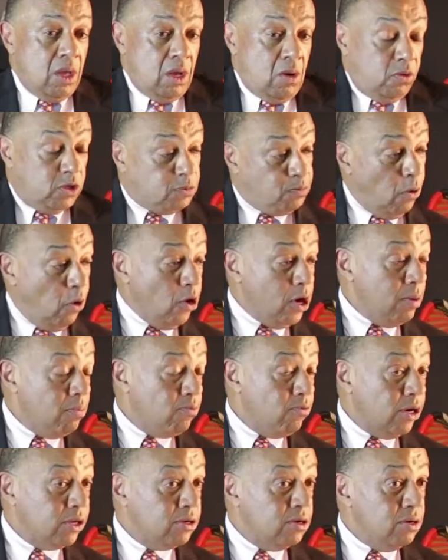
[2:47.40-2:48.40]
was born in
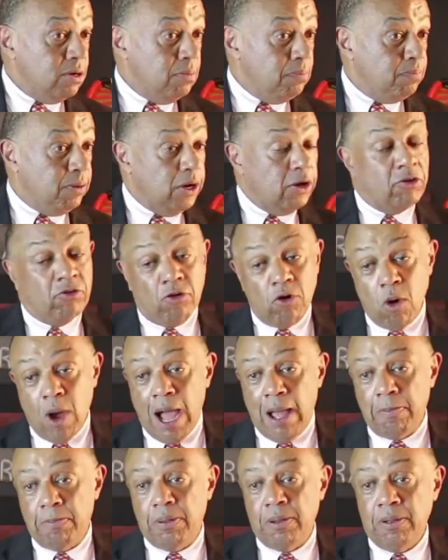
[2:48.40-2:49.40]
Britain, but grew
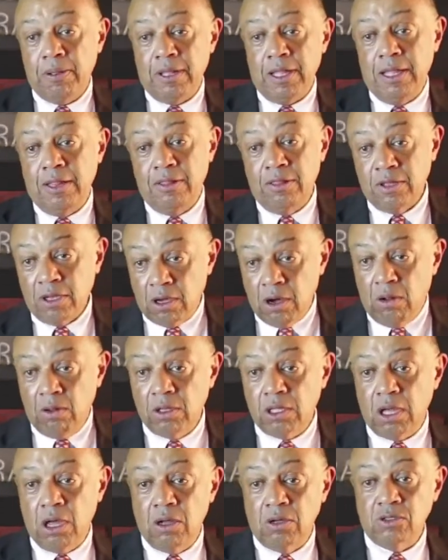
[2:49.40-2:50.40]
up in the
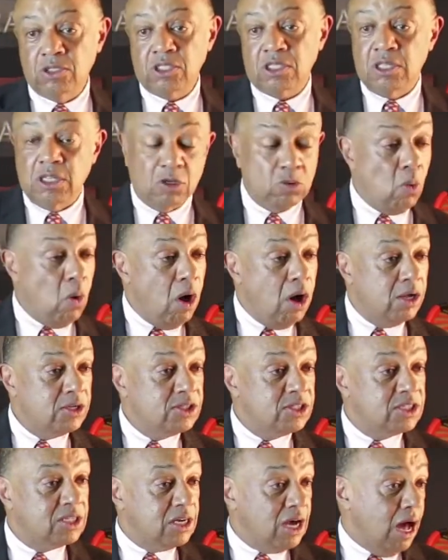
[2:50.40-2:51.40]
Gold Coast that
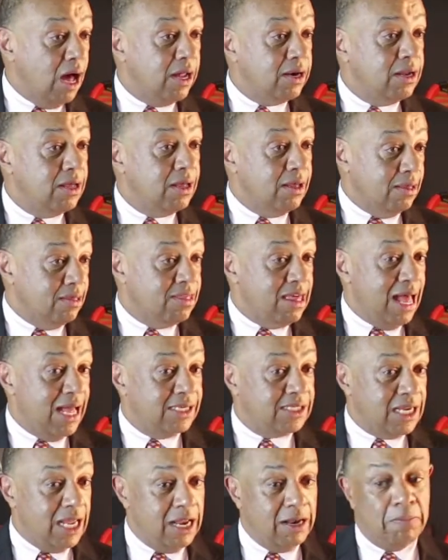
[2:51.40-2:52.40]
was Ghana
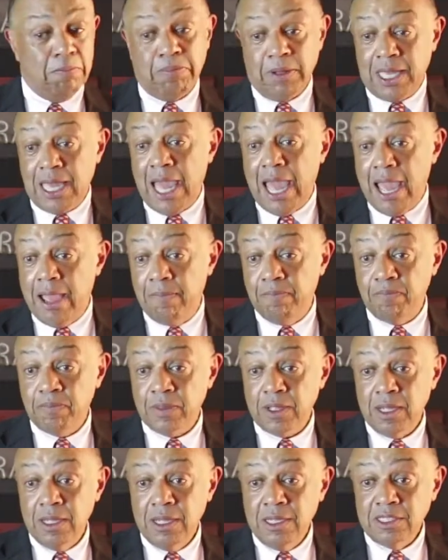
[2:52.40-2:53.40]
that it became,
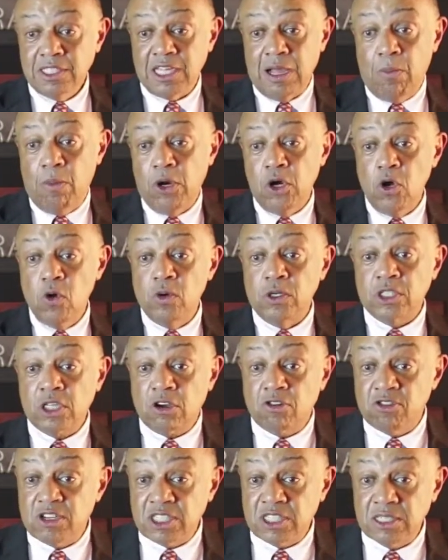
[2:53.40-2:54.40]
someone who was
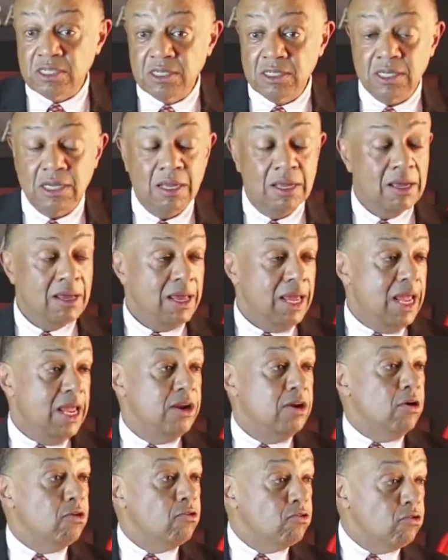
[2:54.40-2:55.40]
christened
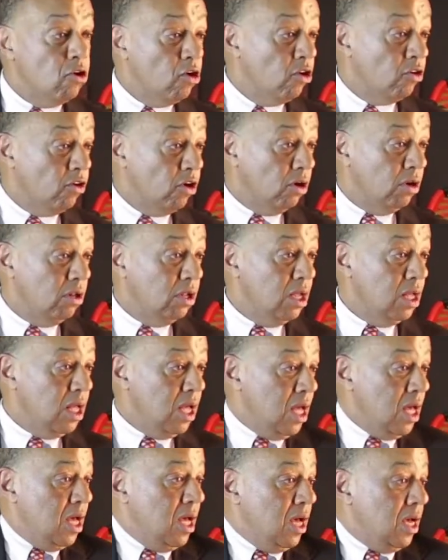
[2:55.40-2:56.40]
in rural
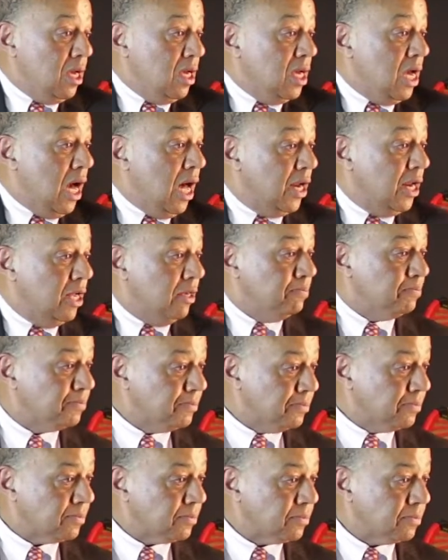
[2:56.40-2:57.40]
Ghana,
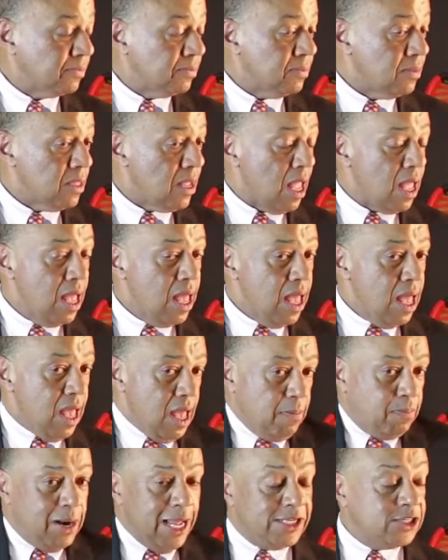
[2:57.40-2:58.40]

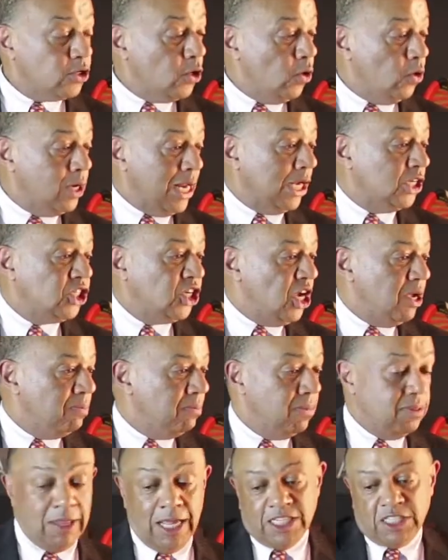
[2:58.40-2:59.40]
a place called
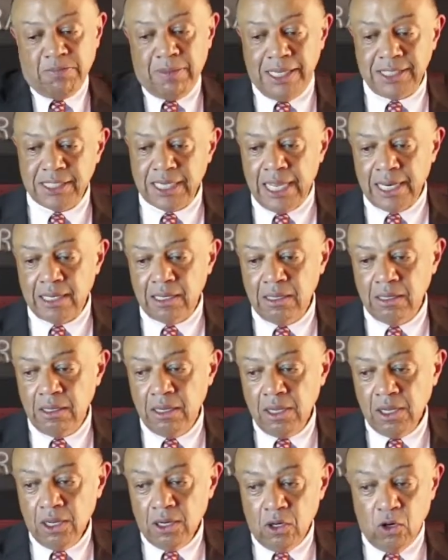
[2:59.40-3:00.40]
Achim, and that's my title,
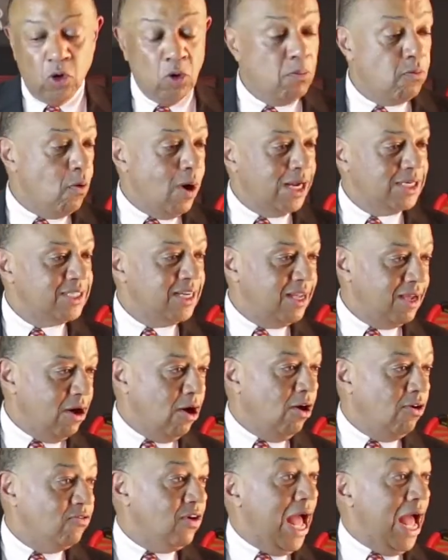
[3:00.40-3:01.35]
Lord Boateng of